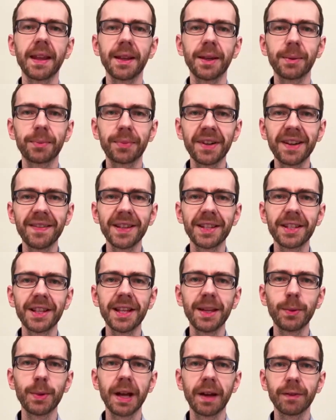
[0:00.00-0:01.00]

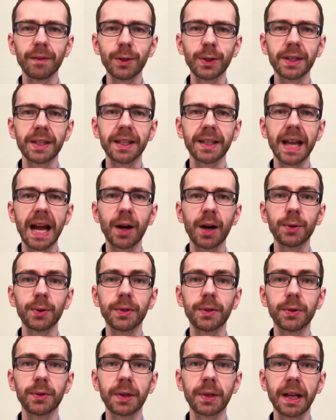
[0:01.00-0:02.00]
Previously we have looked at how
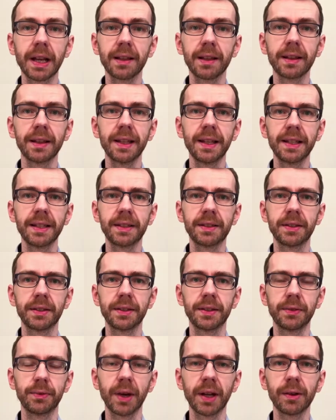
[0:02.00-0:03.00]
to calculate
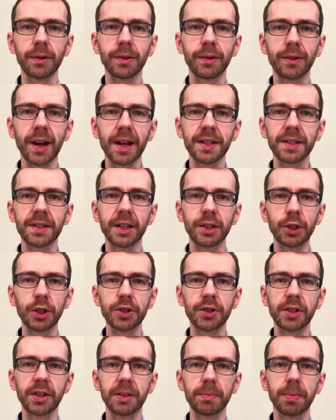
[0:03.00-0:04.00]
regularized
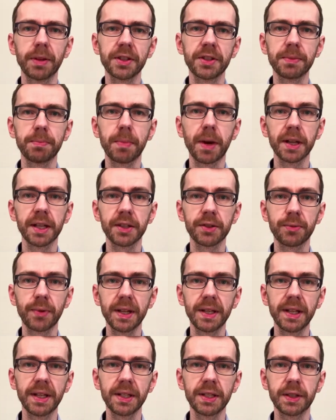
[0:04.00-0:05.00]
adjusted plus-minus
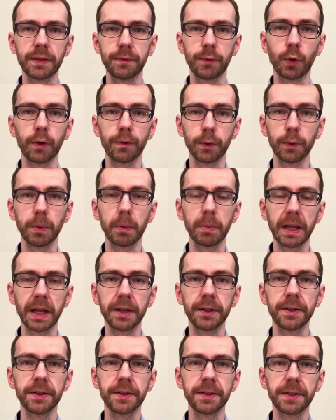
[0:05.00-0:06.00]
ratings for football
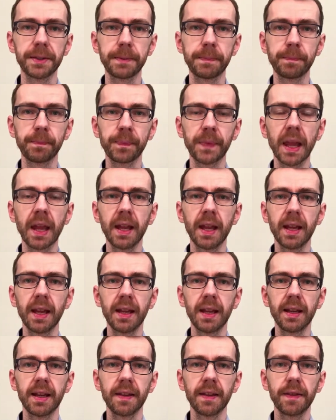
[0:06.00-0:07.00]
players.
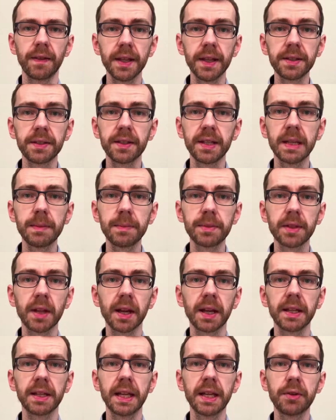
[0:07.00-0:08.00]
This seems
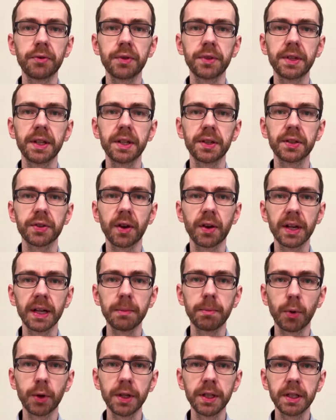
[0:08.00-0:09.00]
like an interesting starting
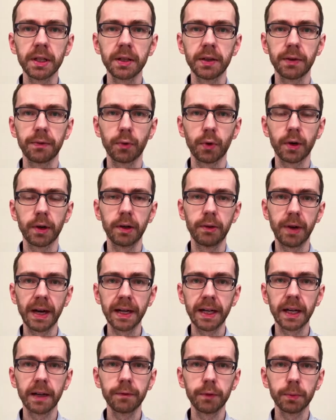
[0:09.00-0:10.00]
point for
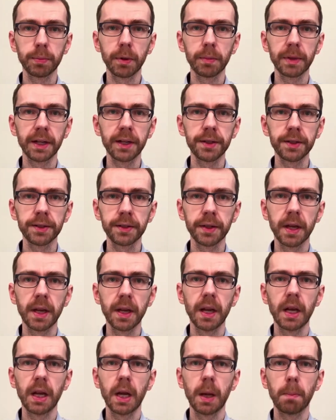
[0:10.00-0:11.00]
ranking football players,
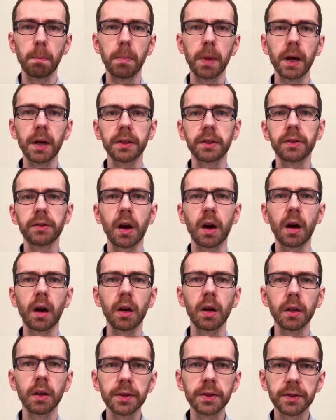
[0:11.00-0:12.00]
but there
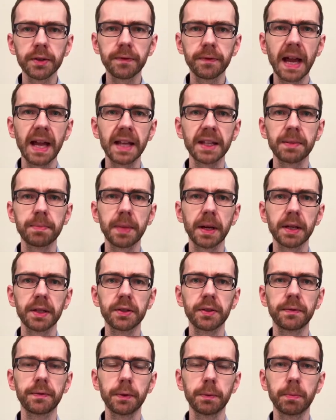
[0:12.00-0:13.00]
are lots of aspects
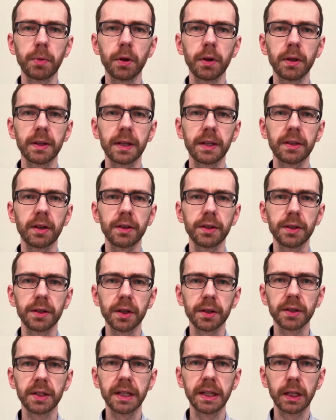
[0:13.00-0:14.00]
of football that are
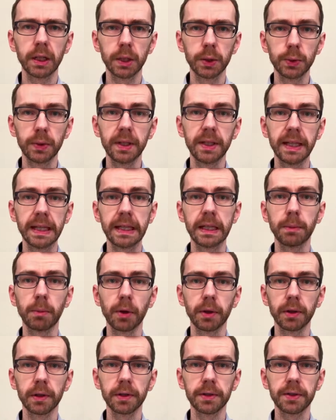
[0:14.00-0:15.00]
not included in the
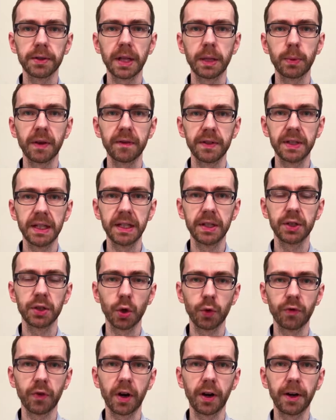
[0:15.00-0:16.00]
models that we have seen so
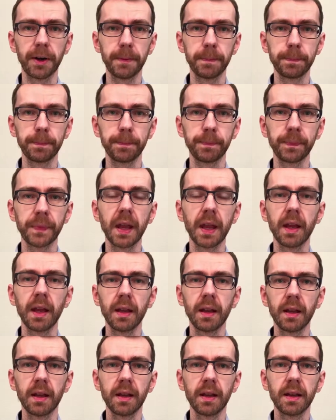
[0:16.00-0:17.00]
far.
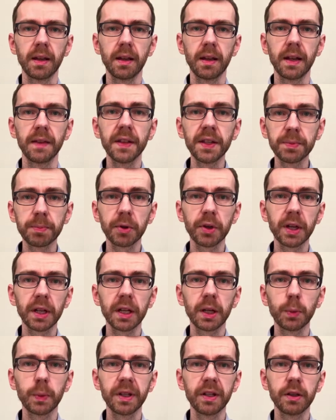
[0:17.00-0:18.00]
In this
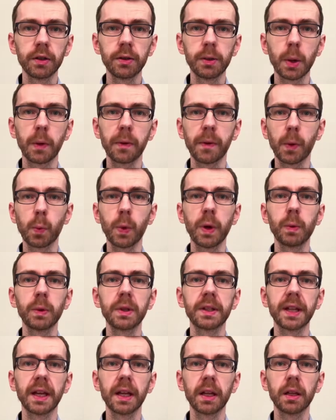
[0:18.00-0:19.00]
particular video, we will
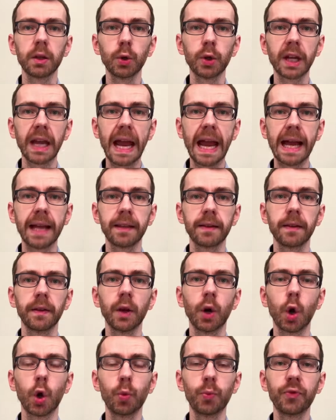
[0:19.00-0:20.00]
take a look at the
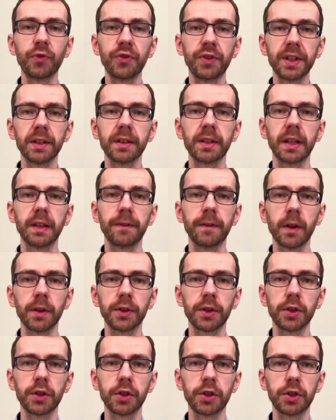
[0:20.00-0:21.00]
home field
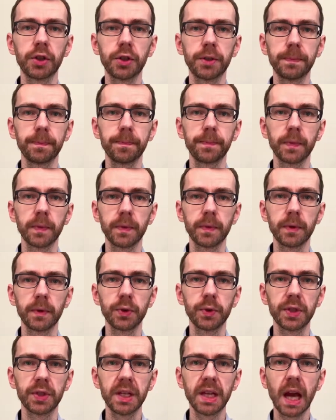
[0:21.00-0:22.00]
advantage to
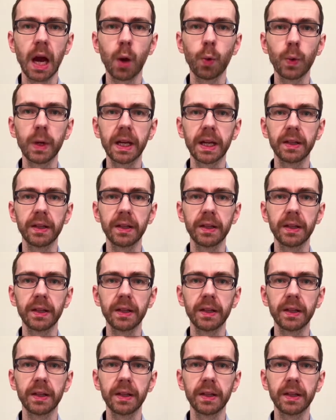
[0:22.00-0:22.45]
see how we can